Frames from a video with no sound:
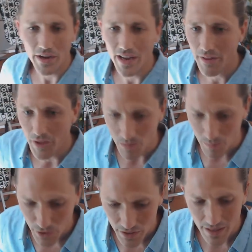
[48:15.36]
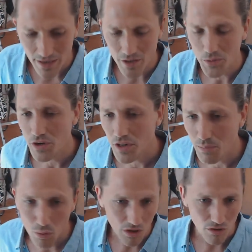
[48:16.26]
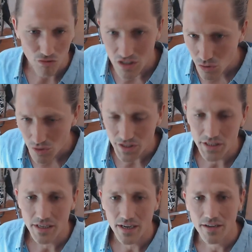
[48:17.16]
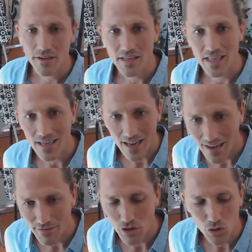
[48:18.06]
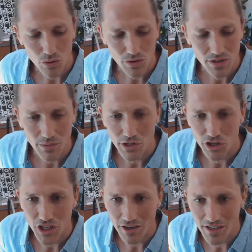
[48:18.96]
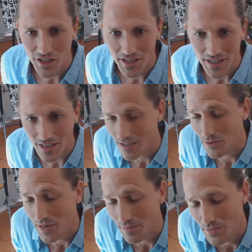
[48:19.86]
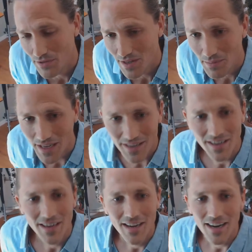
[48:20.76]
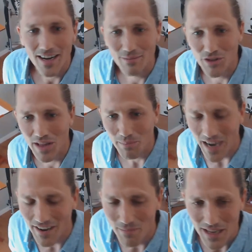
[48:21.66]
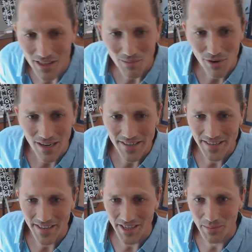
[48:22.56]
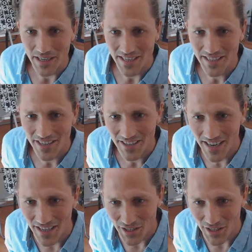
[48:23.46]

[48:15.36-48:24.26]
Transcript: going out there and building that community, pooling resources together. They didn't have the tools that we were sharing just yet because we hadn't built them yet. Um, so that might have made their process a little bit easier.